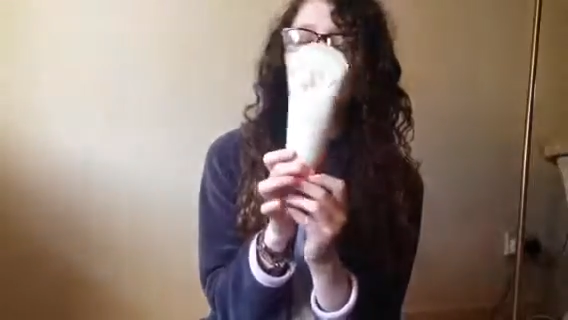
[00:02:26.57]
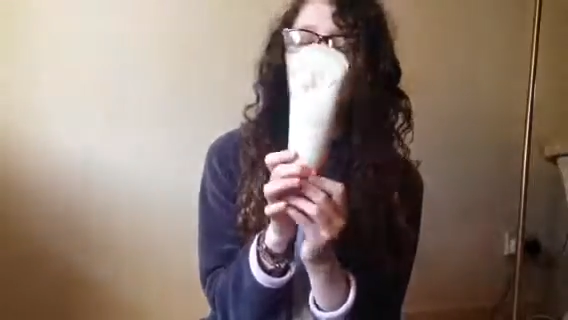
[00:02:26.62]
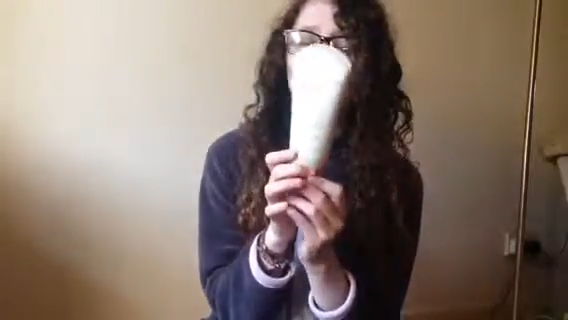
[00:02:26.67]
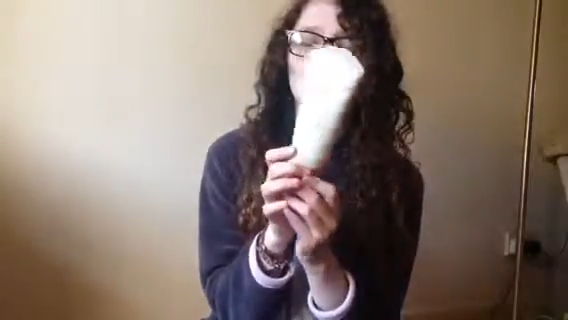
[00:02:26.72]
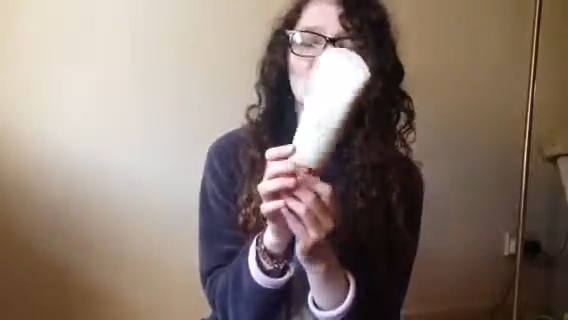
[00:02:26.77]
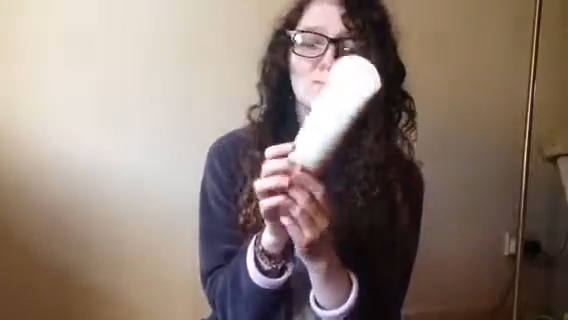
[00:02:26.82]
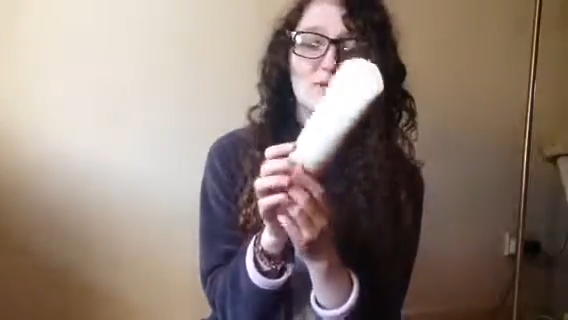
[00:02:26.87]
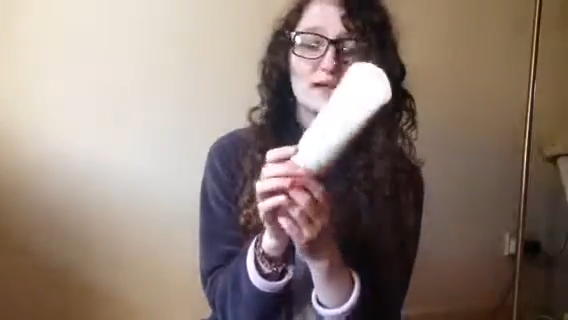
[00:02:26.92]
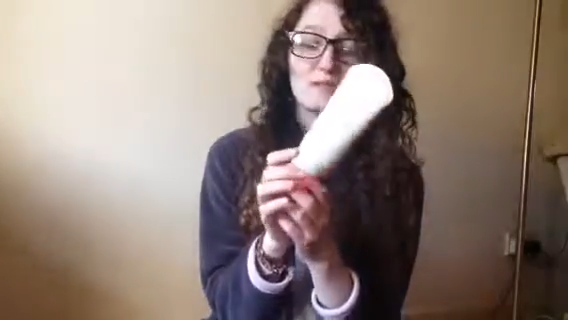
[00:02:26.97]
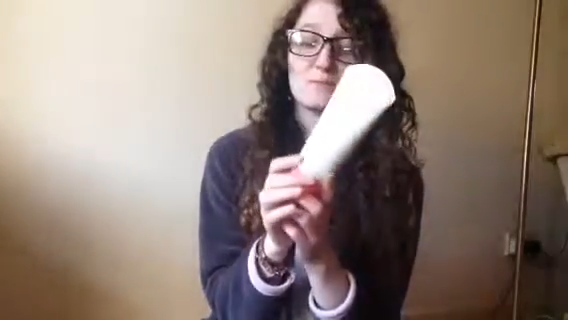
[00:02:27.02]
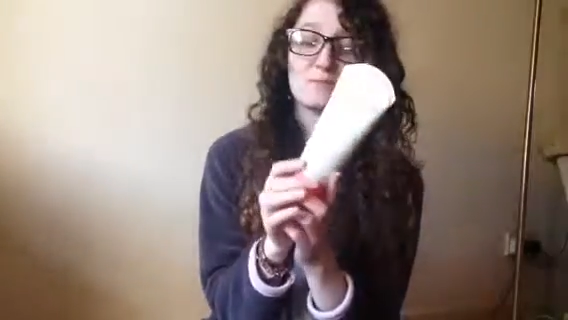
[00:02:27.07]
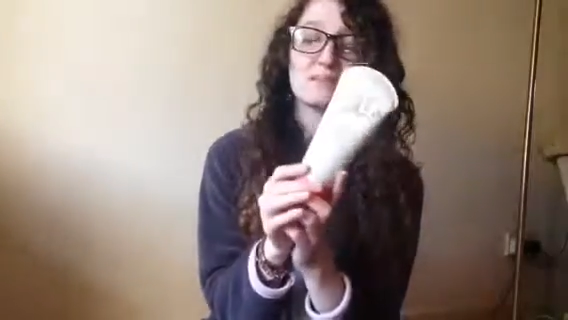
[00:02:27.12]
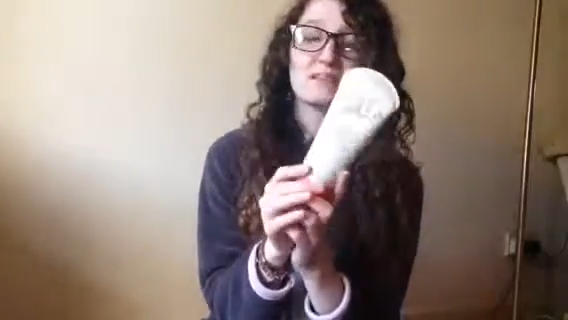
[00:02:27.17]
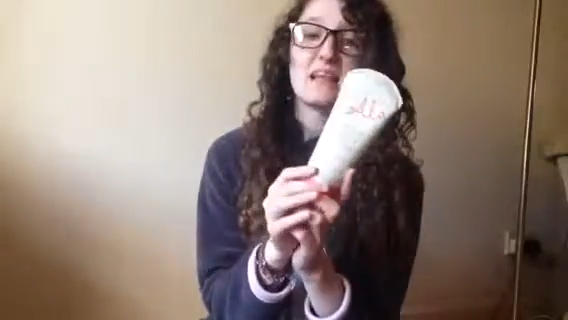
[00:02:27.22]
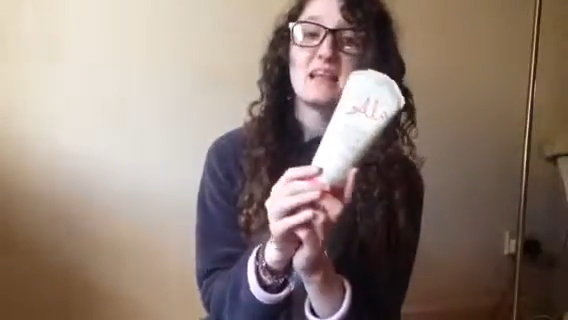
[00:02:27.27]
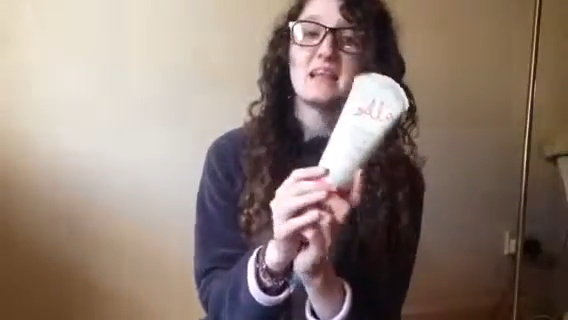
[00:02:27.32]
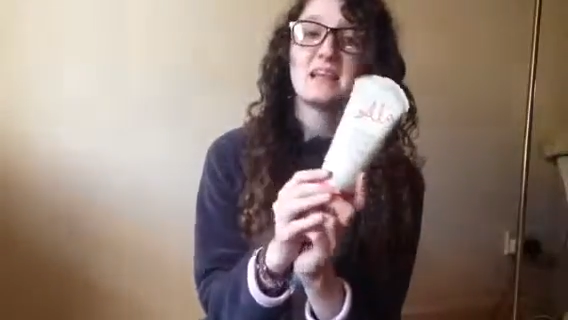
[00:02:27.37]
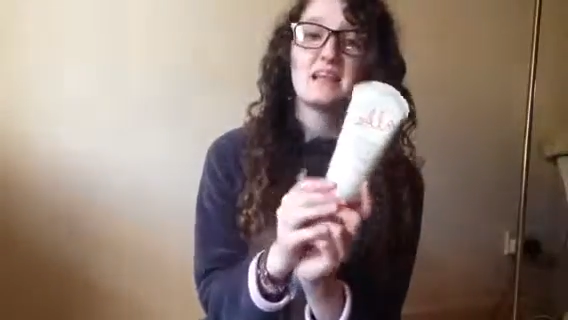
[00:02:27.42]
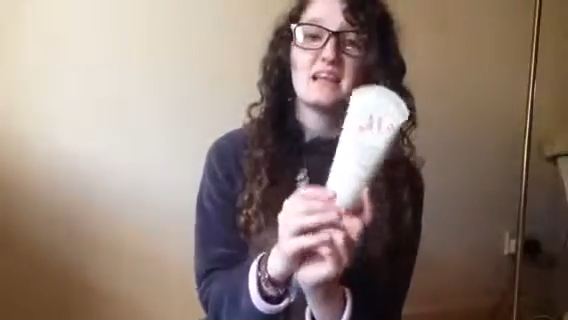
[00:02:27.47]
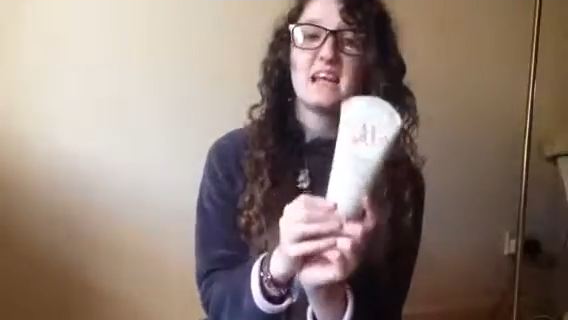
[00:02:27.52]
just makes my
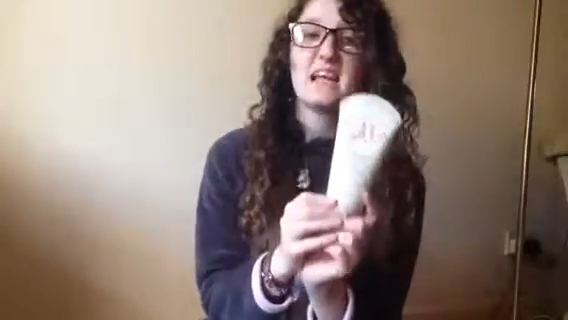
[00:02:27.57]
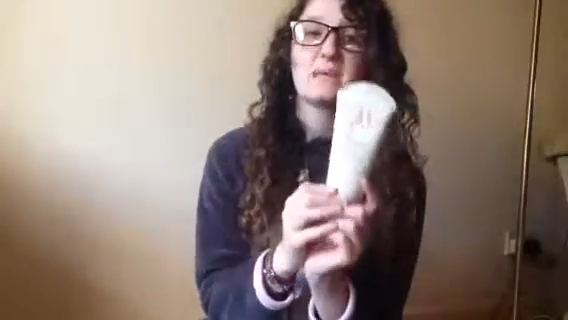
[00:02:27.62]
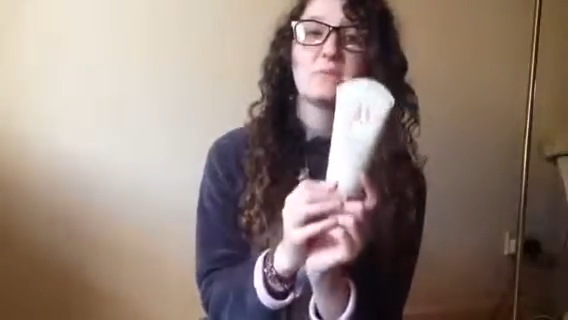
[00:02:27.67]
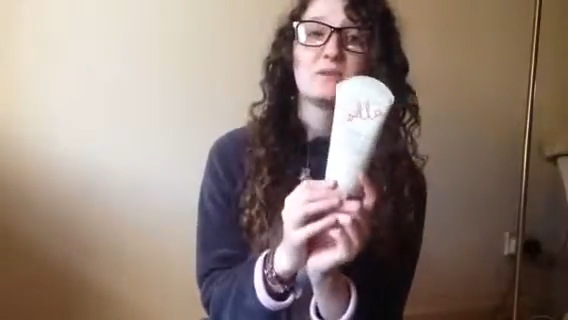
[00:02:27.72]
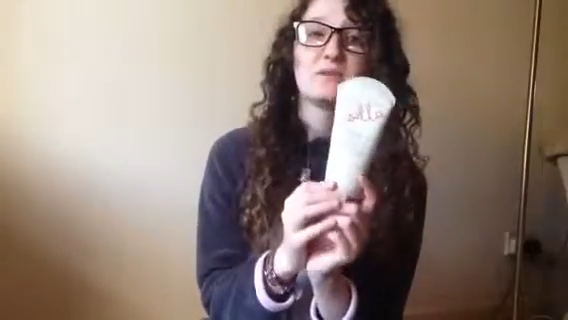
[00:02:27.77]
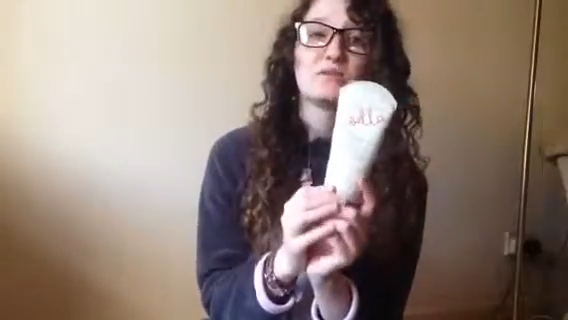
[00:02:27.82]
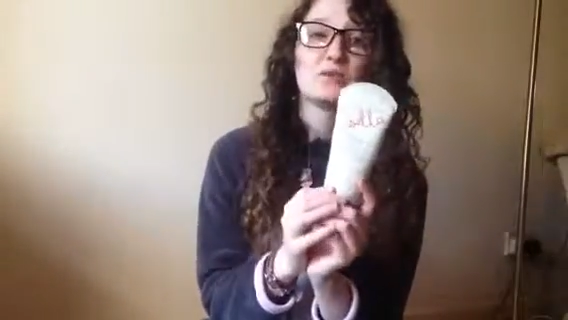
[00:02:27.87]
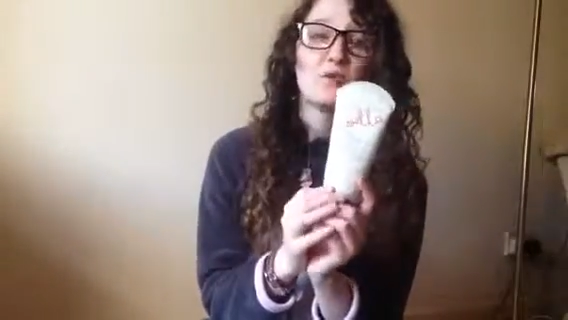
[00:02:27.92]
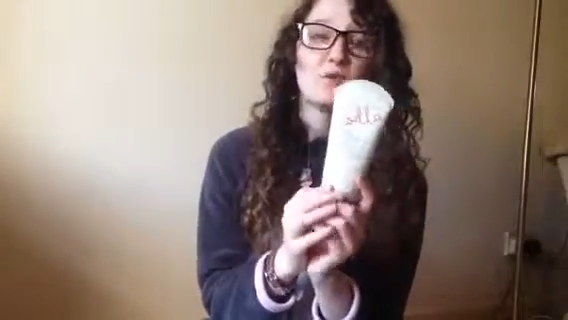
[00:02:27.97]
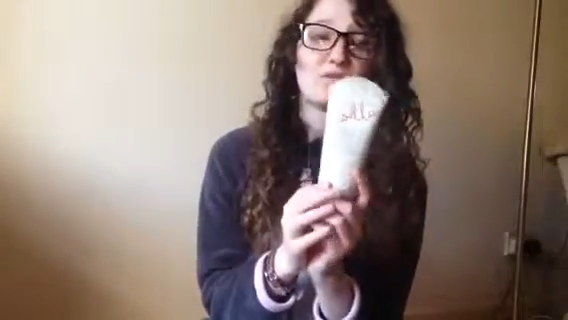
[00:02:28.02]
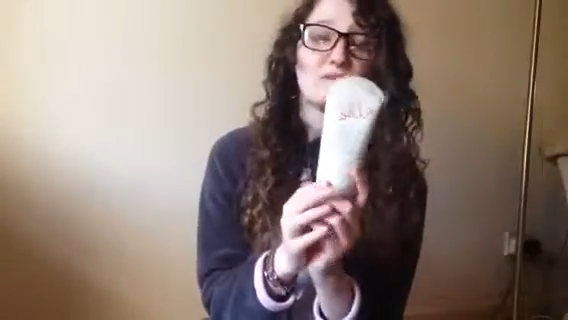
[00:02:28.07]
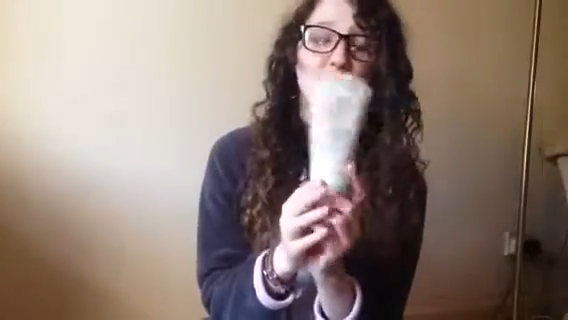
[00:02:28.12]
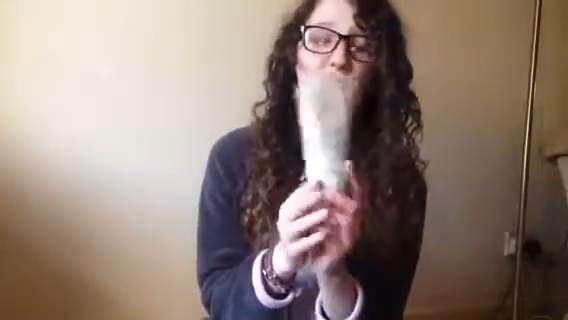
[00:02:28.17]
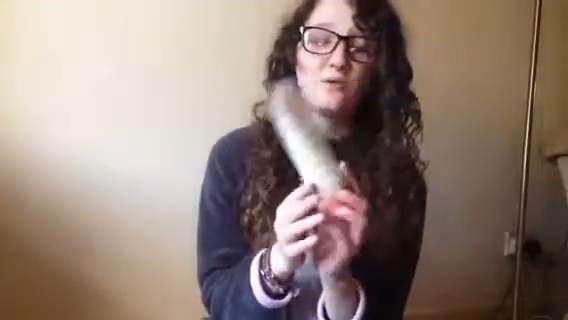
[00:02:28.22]
skin incredibly soft.